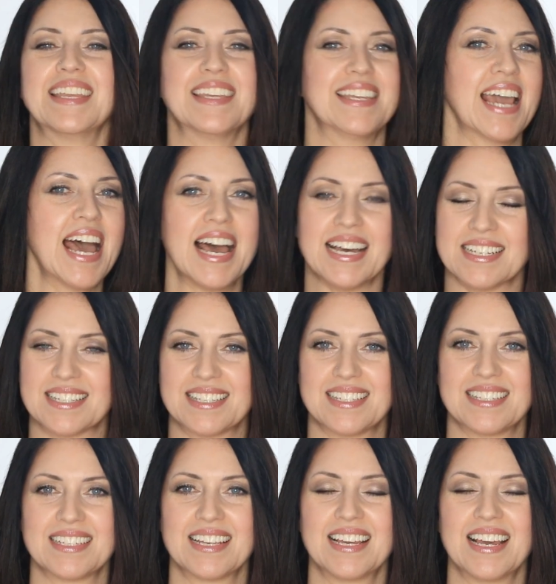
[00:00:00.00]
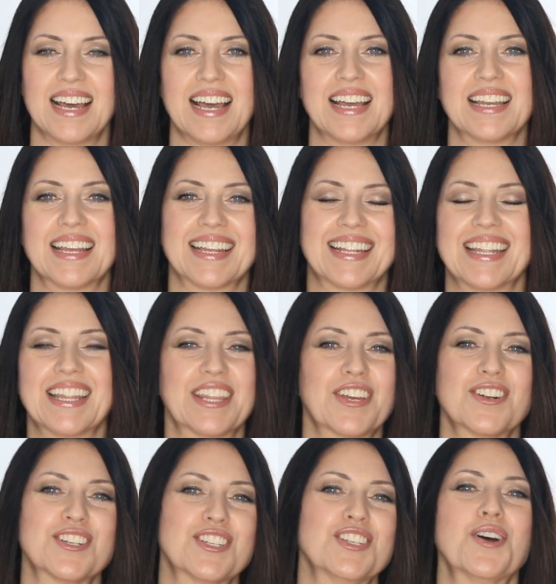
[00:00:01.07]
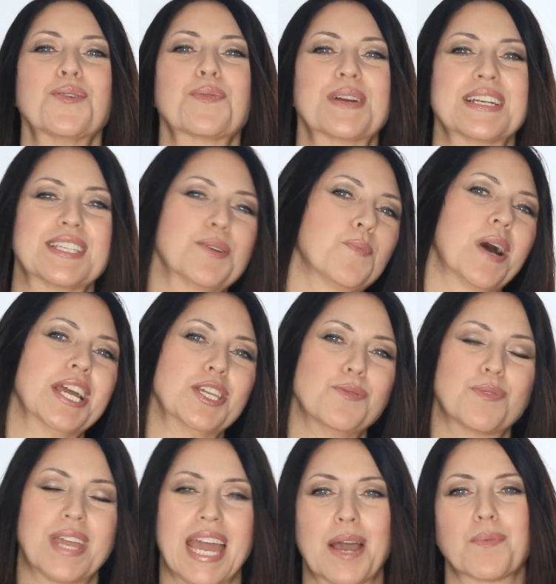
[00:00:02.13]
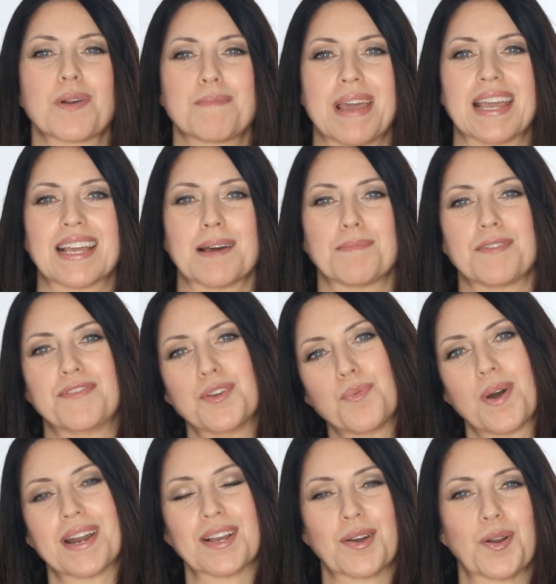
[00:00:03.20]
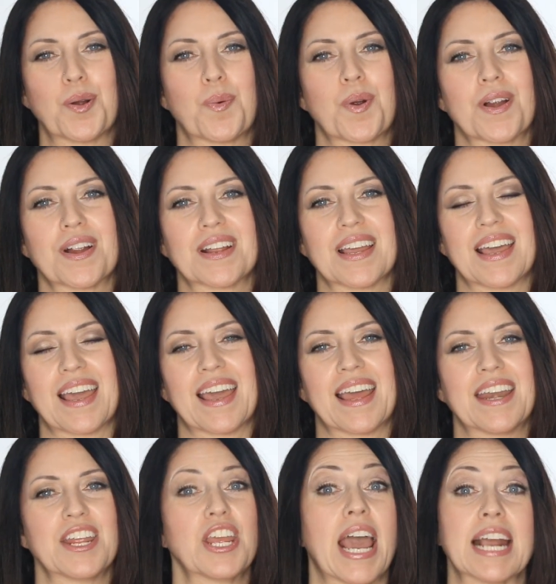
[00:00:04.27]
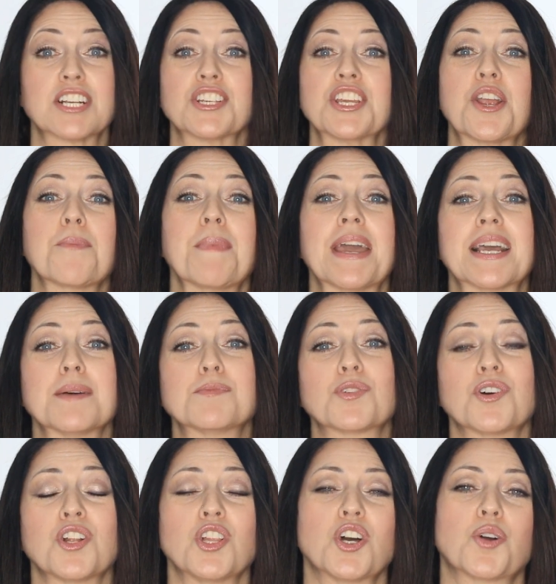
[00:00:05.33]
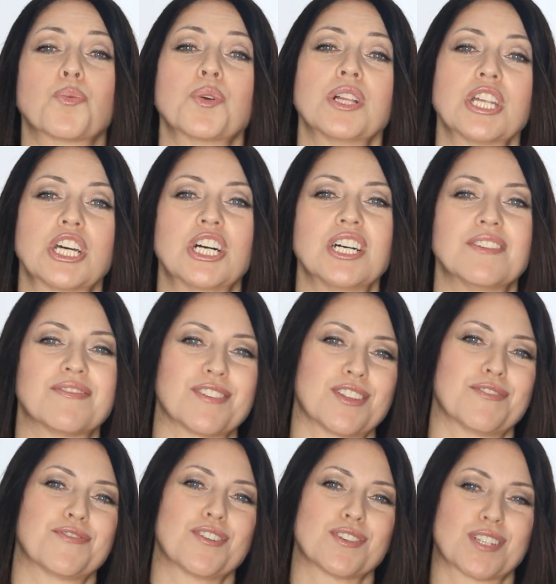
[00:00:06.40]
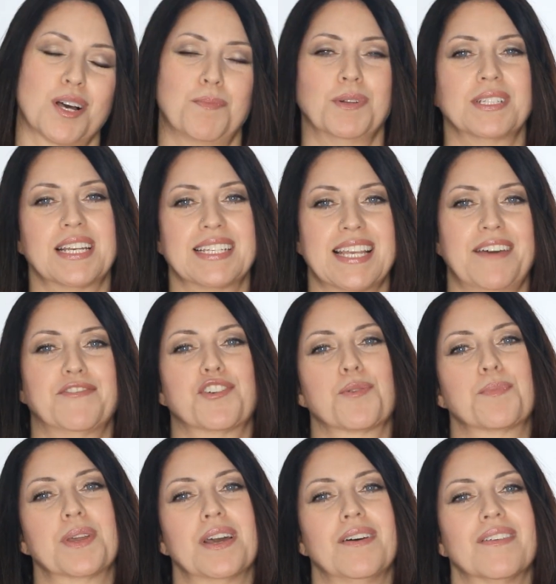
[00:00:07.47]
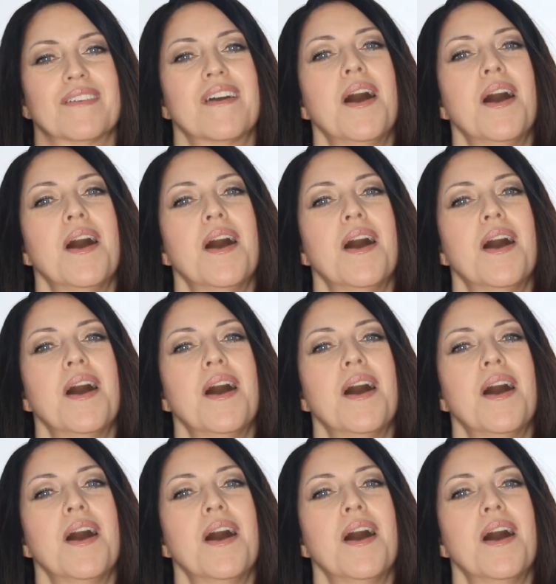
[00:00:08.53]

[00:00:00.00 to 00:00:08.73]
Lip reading: Yes. There's no reason why you can't wear makeup if you want to go to work, and actually your makeup's going to look really good for the first couple days after a peel.